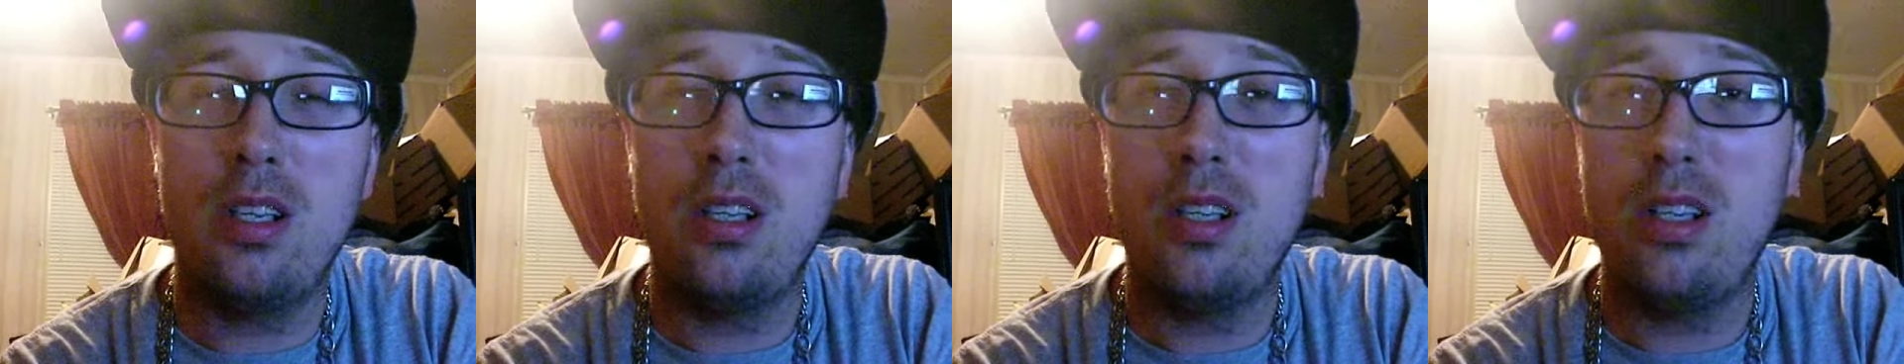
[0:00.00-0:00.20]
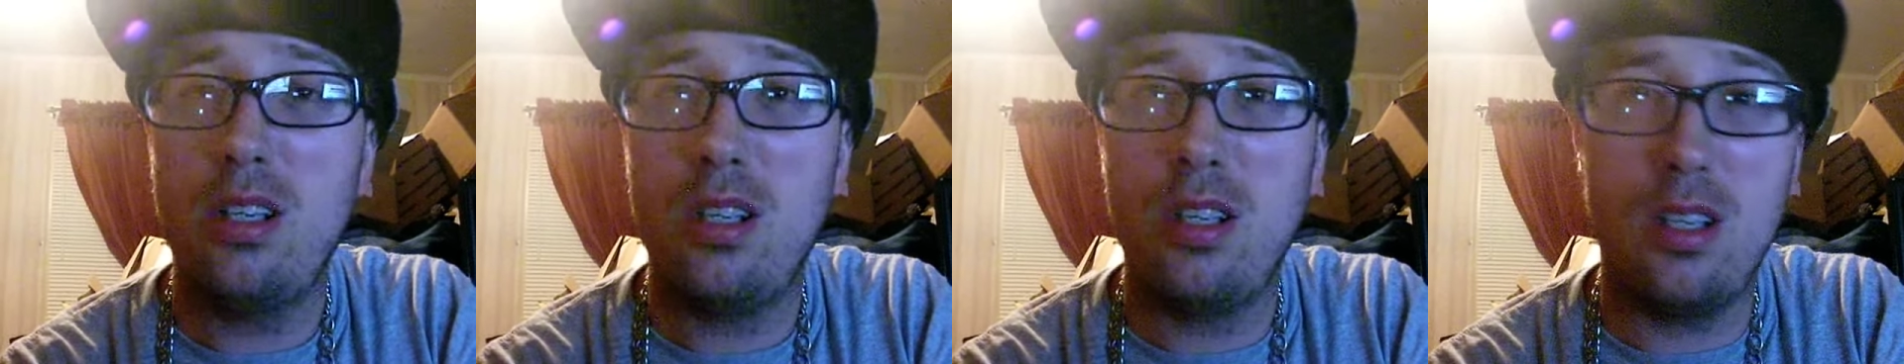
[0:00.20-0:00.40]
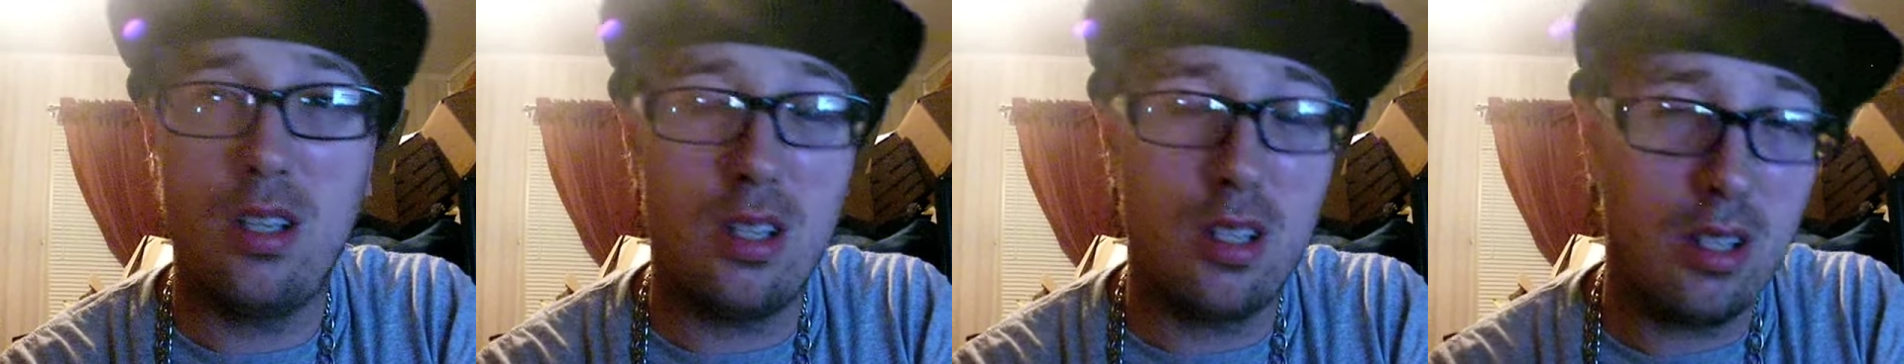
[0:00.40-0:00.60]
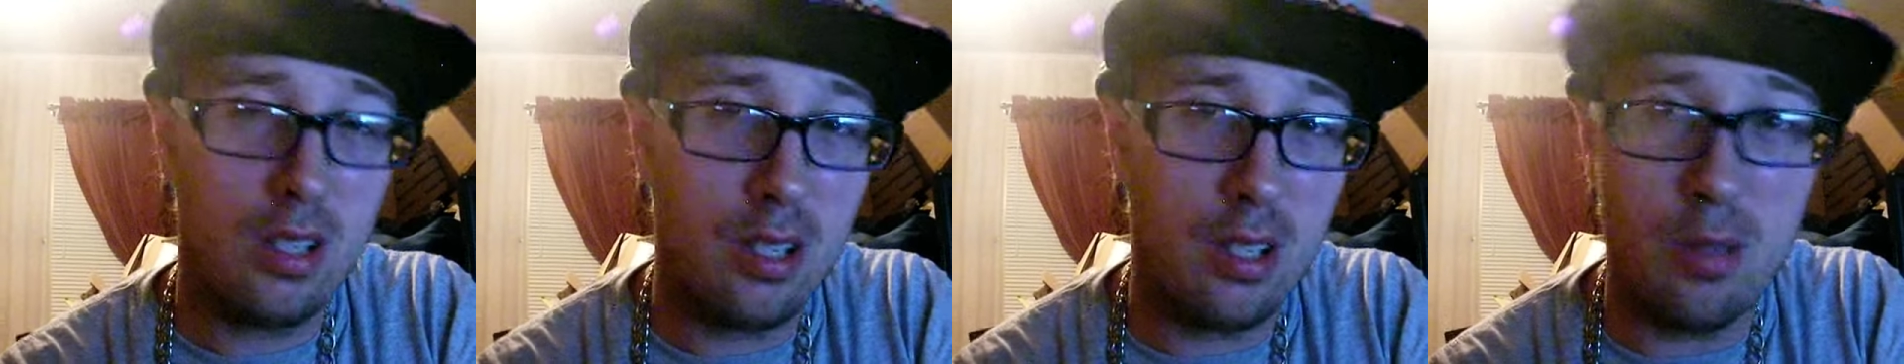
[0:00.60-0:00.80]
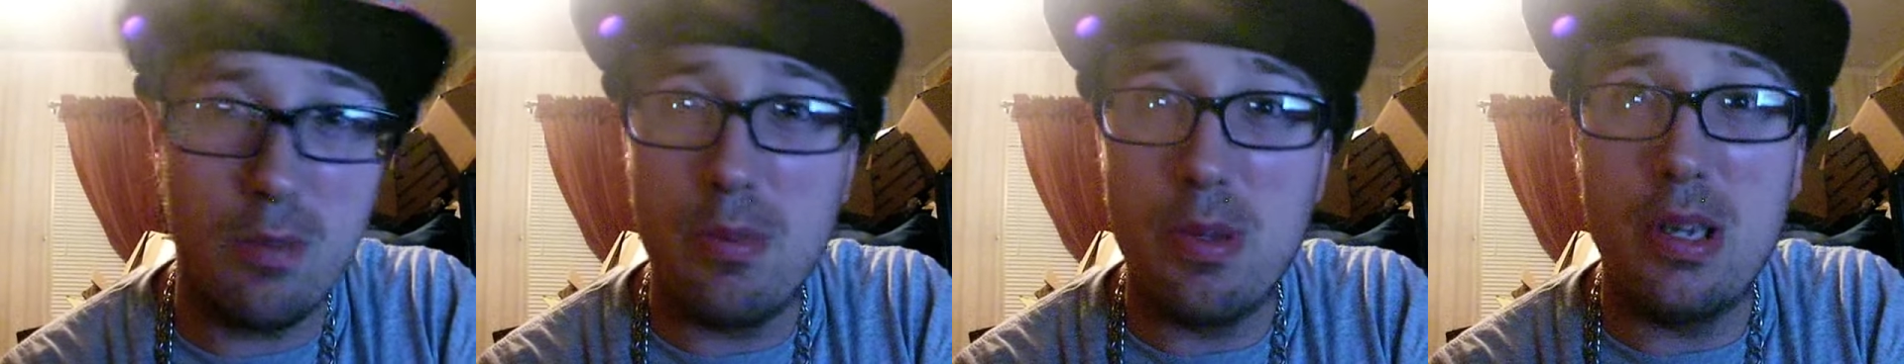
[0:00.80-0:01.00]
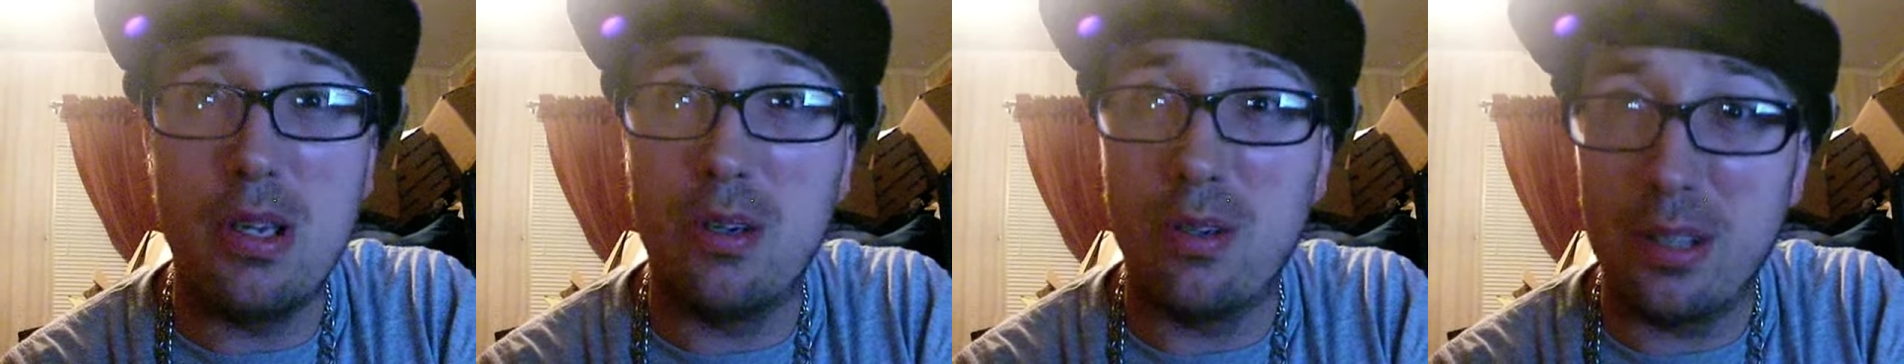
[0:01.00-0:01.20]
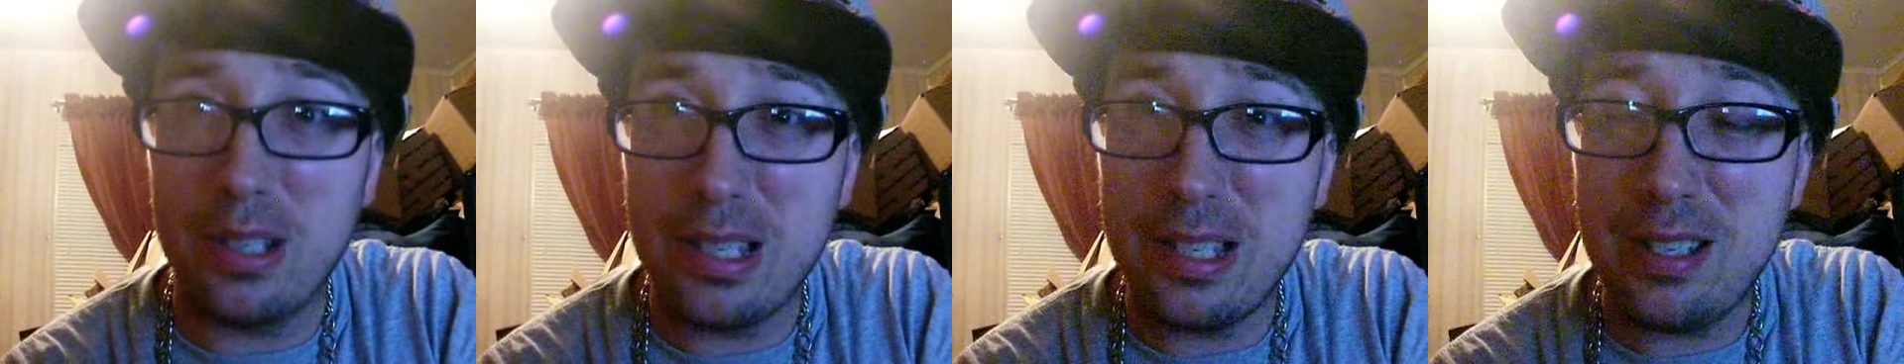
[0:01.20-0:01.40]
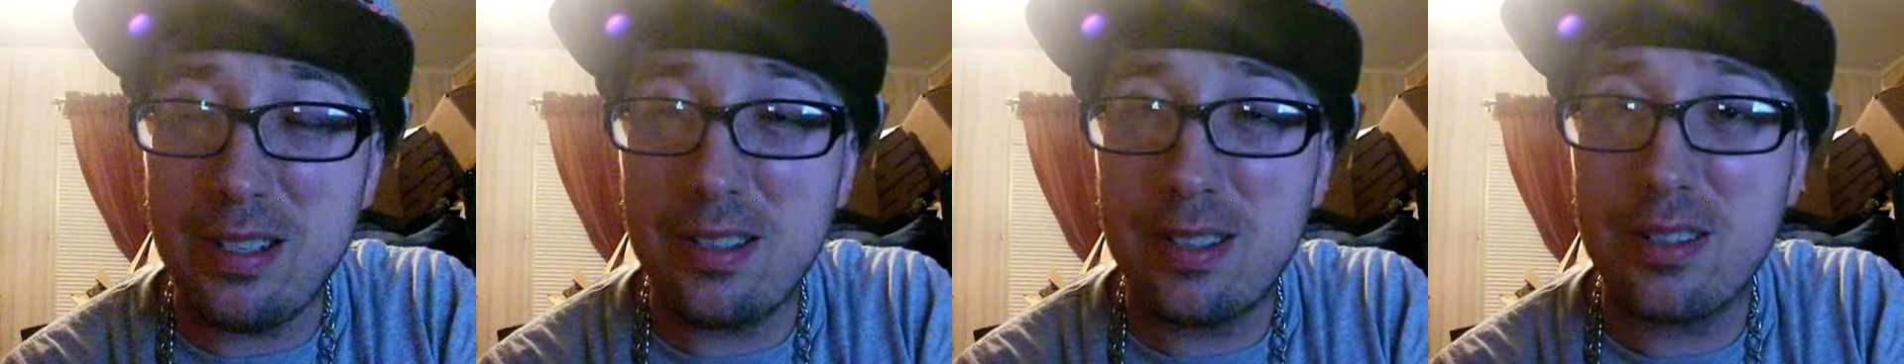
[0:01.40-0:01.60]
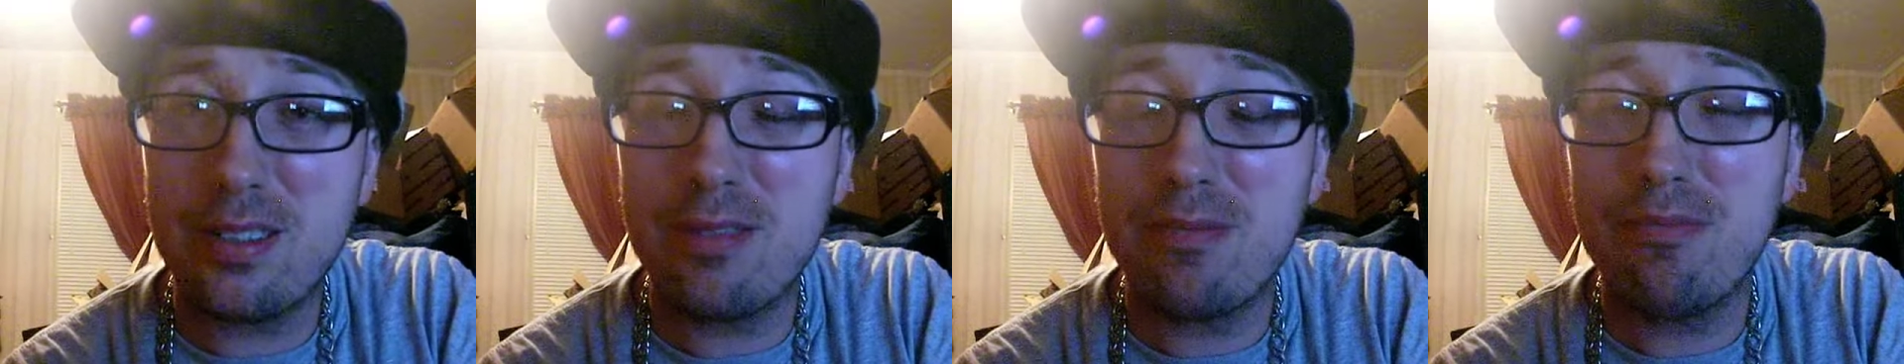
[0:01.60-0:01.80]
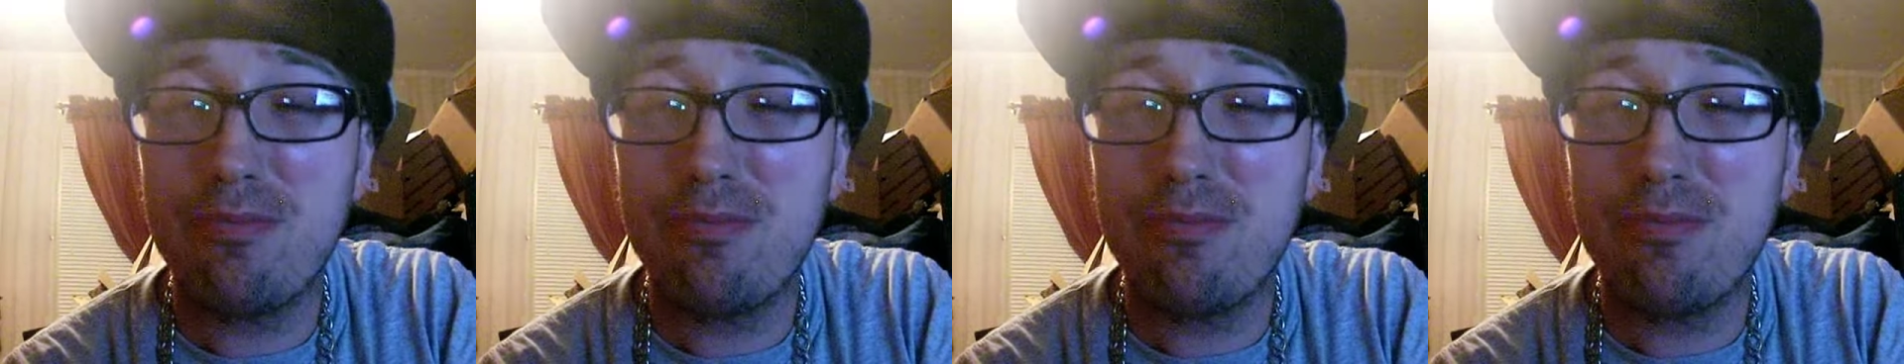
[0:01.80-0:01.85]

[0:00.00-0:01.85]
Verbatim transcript: in, in the Middle East?